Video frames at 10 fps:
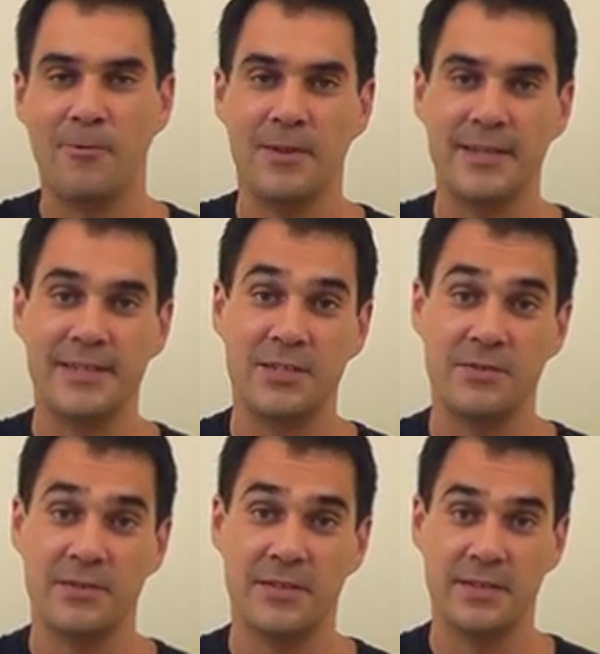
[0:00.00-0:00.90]
we'll need
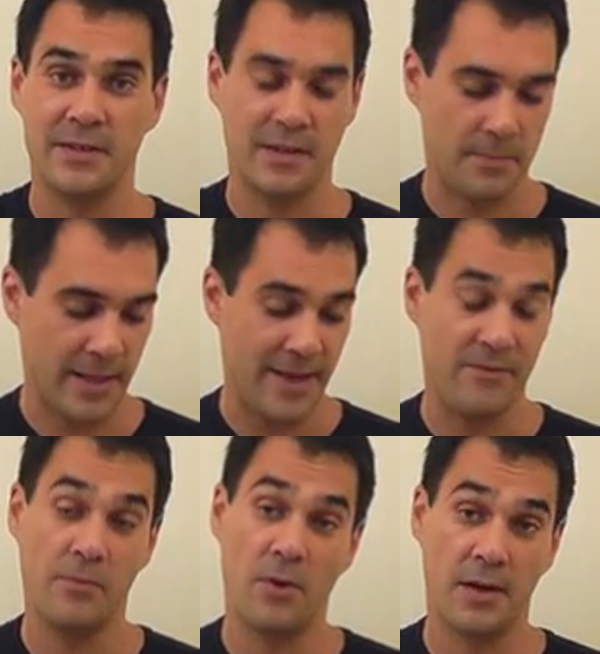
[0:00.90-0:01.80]
to apply a
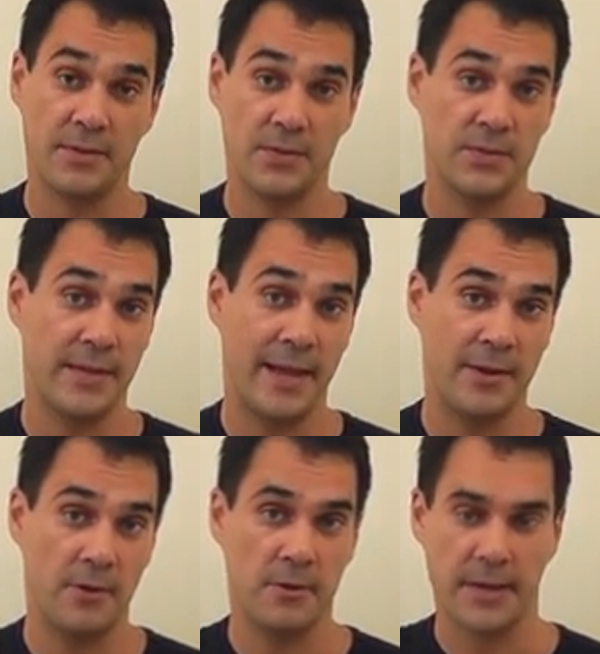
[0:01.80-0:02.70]
vibrato to that note,